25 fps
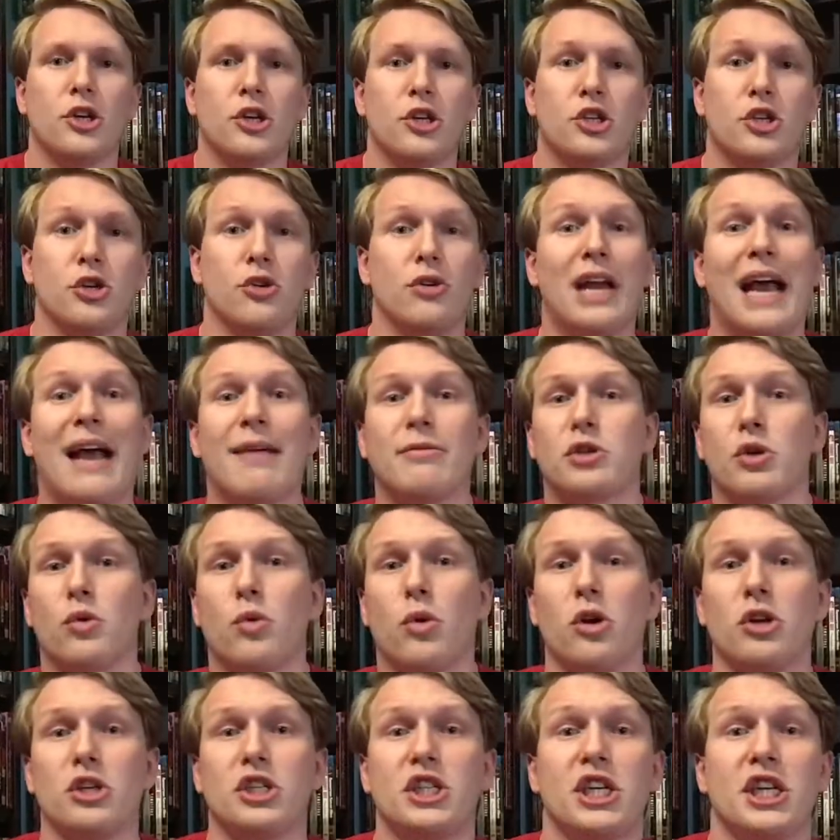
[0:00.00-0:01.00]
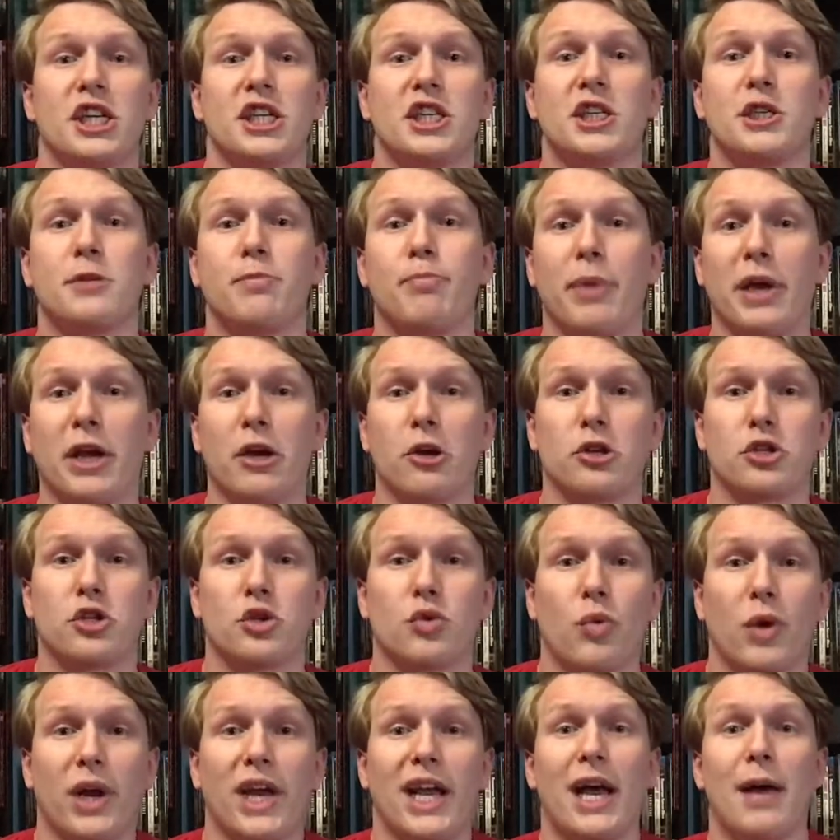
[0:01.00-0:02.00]
Soon afterwards, she spears
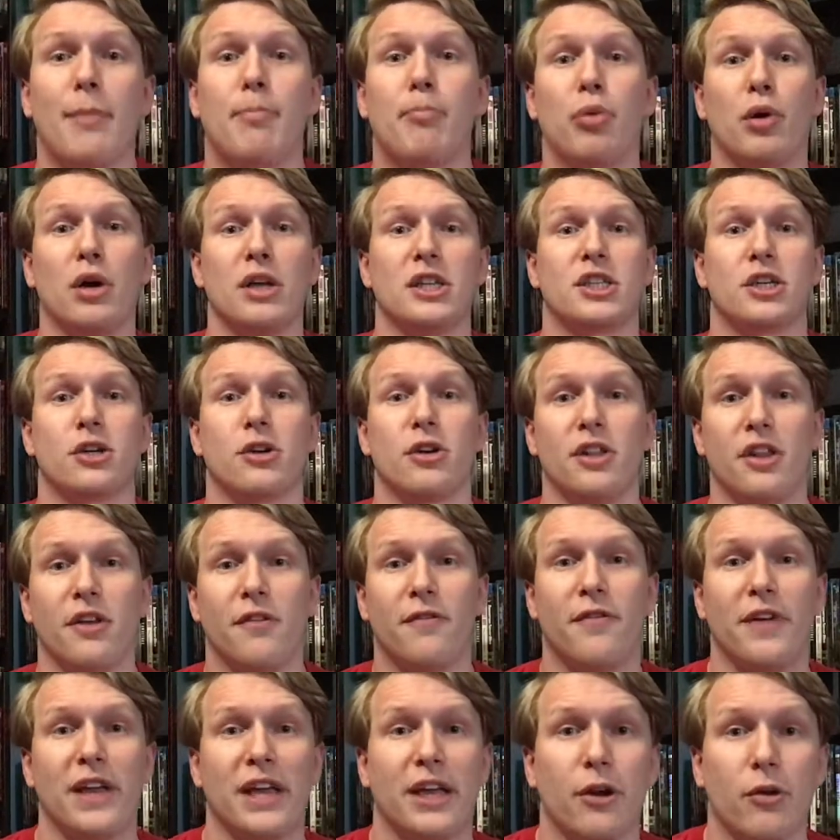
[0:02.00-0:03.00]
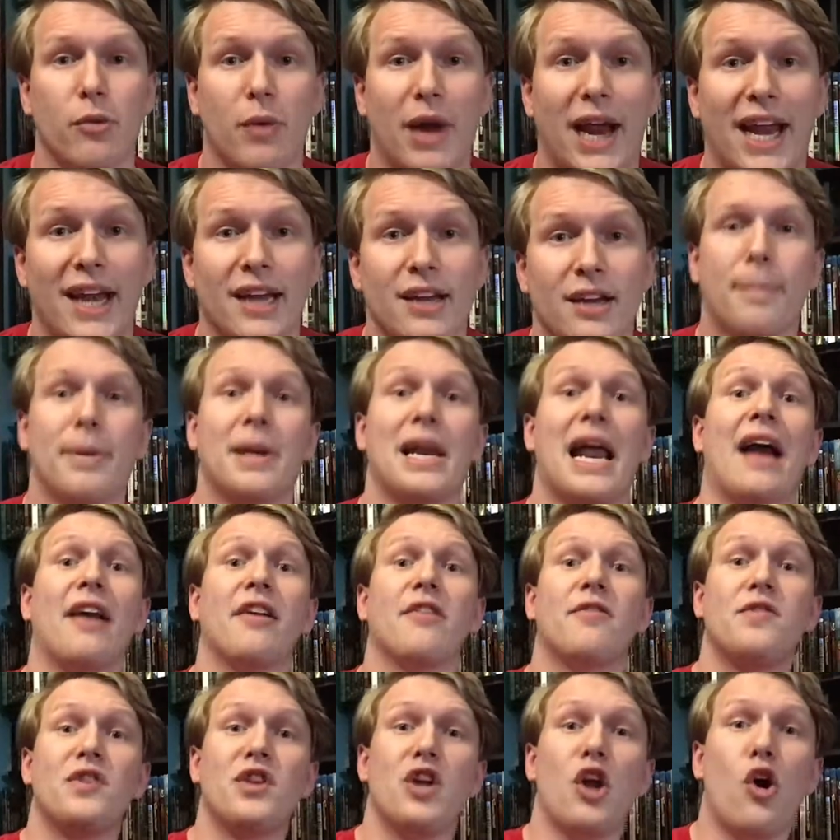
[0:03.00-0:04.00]
Rhea, puts her in the figure eight, but out
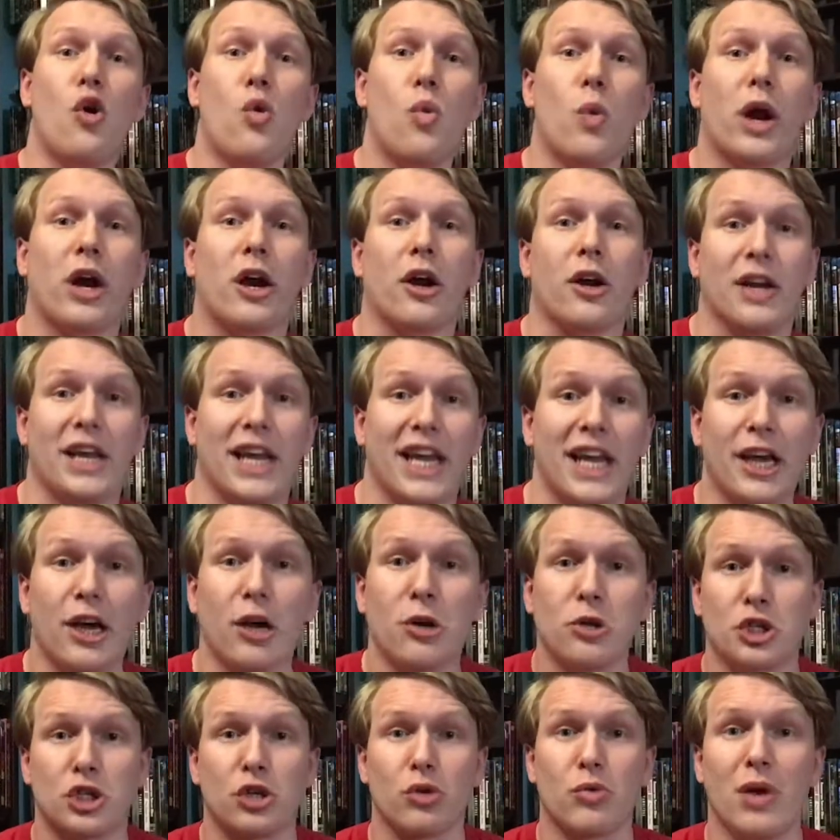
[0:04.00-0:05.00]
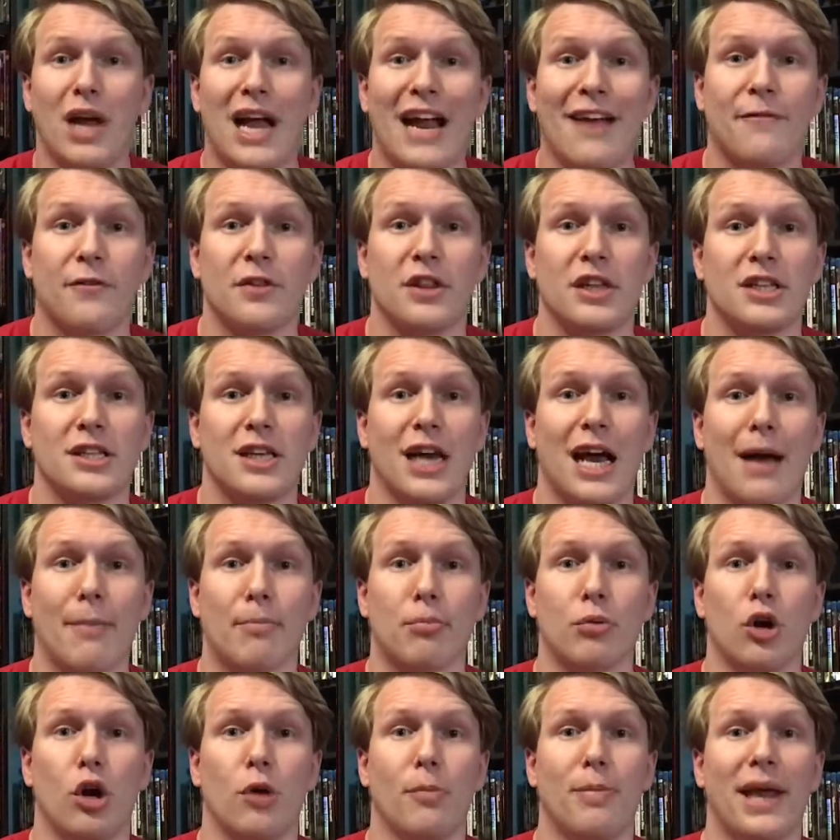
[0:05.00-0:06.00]
of nowhere, Io Shirai from the
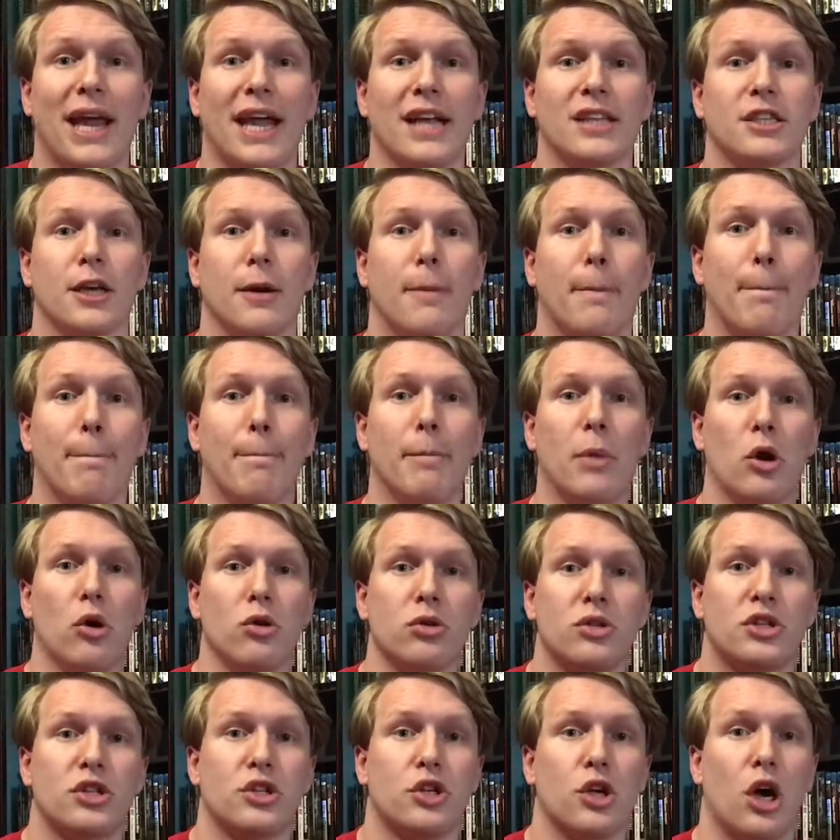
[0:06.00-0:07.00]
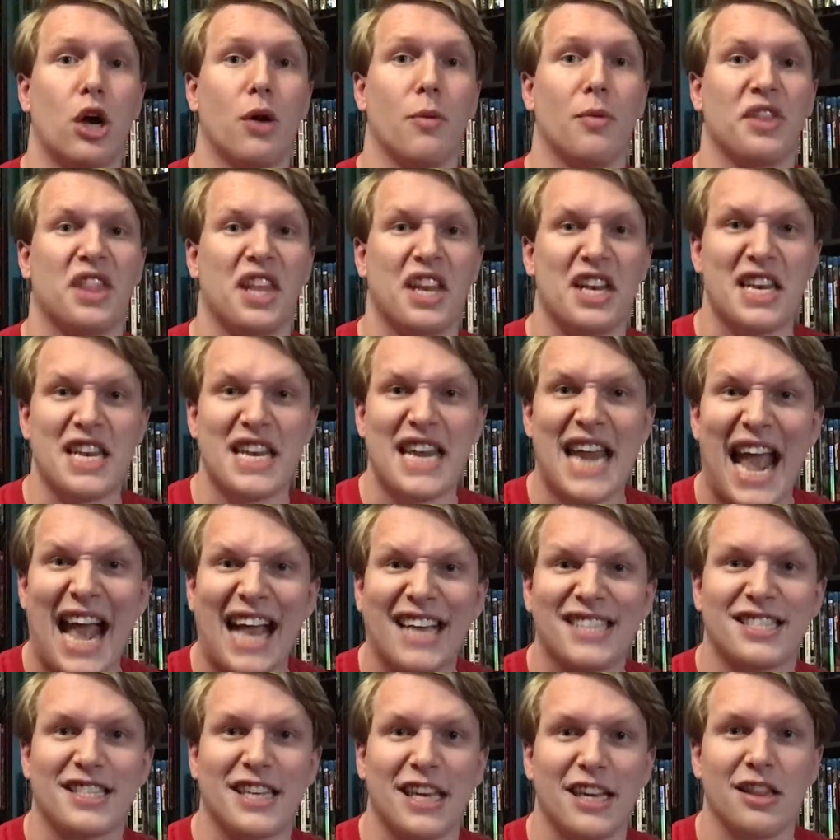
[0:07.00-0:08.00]
top rope hits a moonsault with a
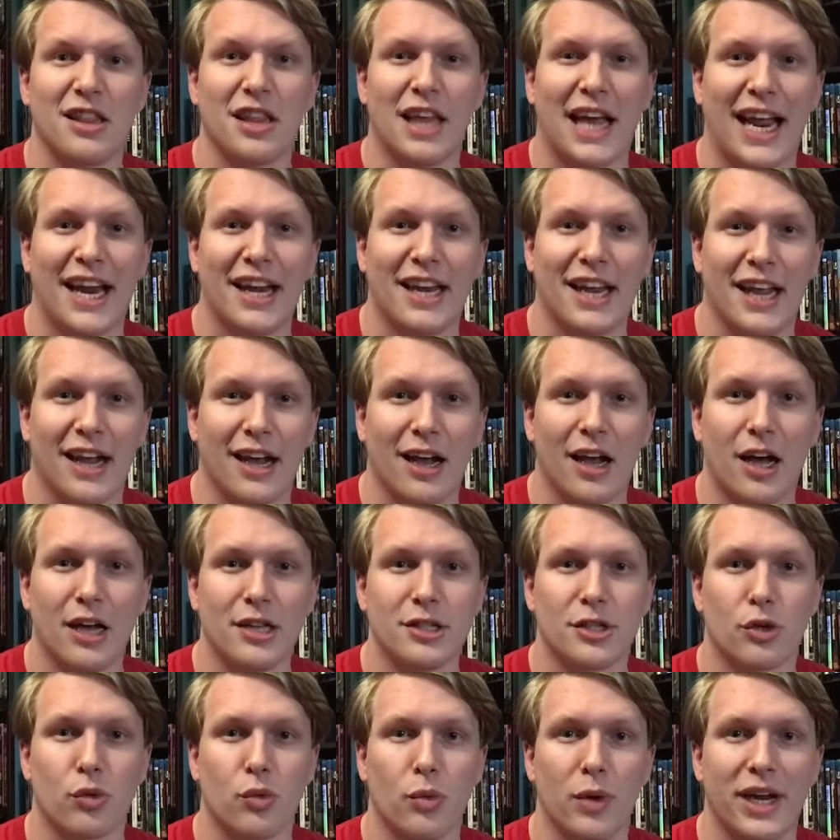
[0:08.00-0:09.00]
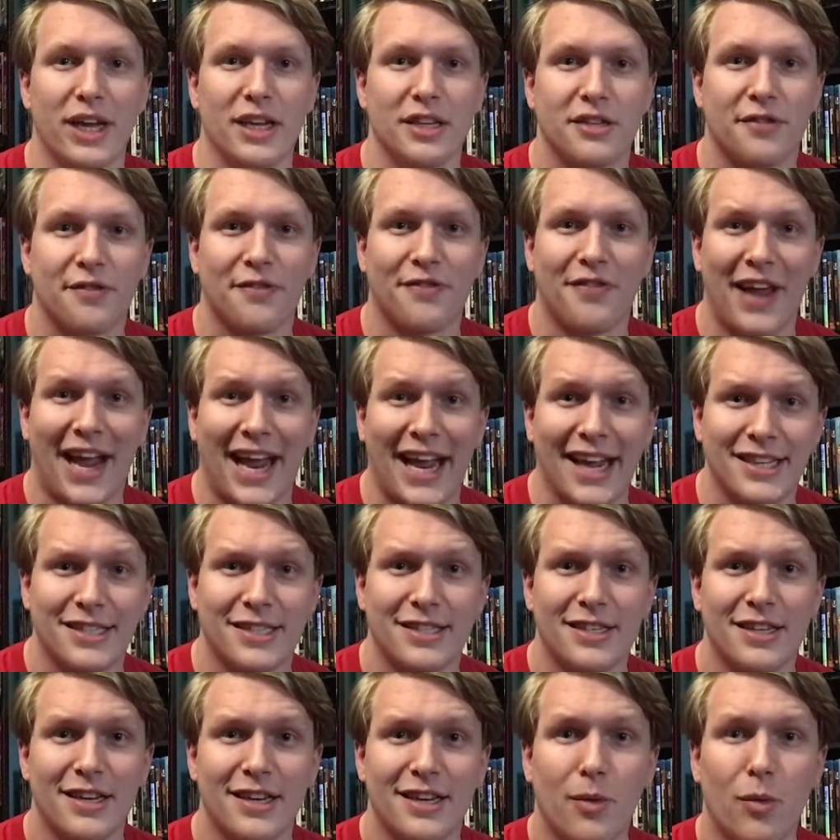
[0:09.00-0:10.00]
nasty landing onto Rhea's
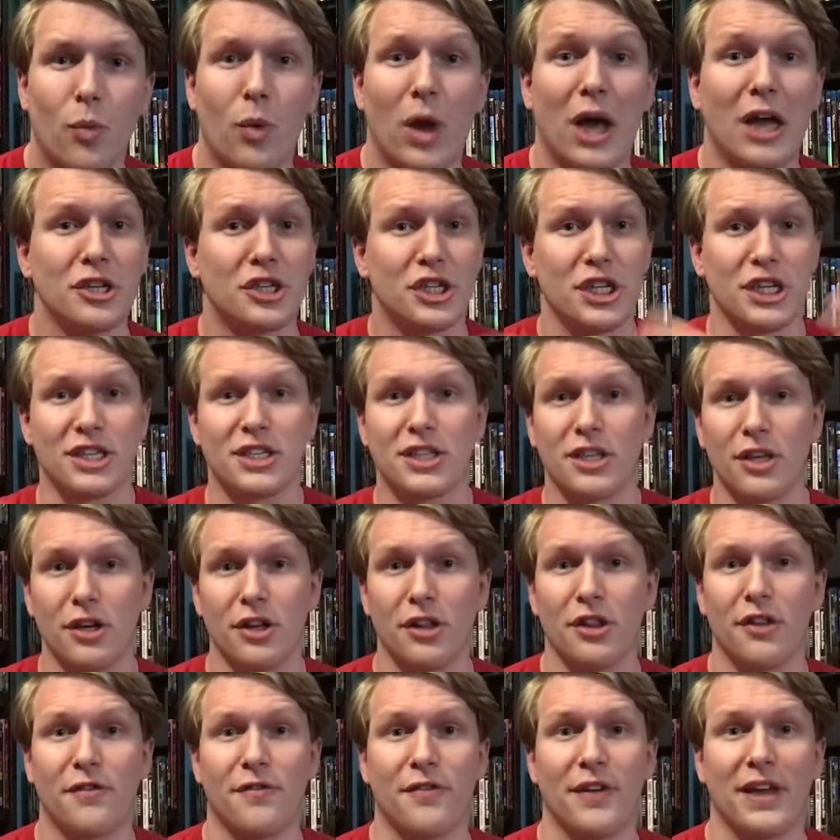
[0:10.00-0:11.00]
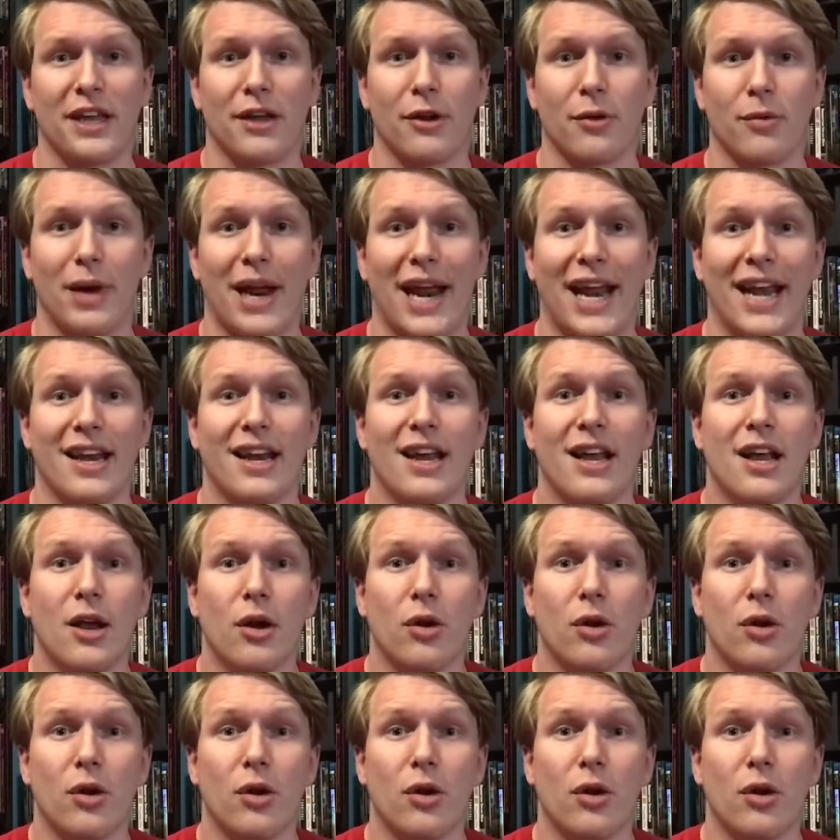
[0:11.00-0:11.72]
face while she's still in the figure eight.